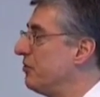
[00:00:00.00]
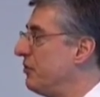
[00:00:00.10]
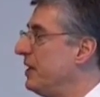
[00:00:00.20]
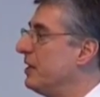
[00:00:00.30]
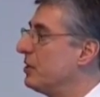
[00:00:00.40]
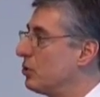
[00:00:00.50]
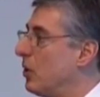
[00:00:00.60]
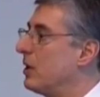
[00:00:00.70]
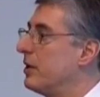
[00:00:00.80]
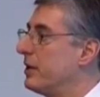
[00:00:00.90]
feeding,
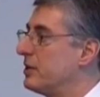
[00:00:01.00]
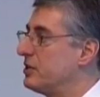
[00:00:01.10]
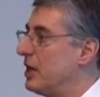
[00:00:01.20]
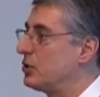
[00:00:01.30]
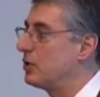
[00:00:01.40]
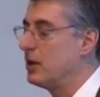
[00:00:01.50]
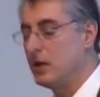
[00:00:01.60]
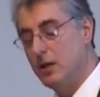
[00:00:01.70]
toileting, etc.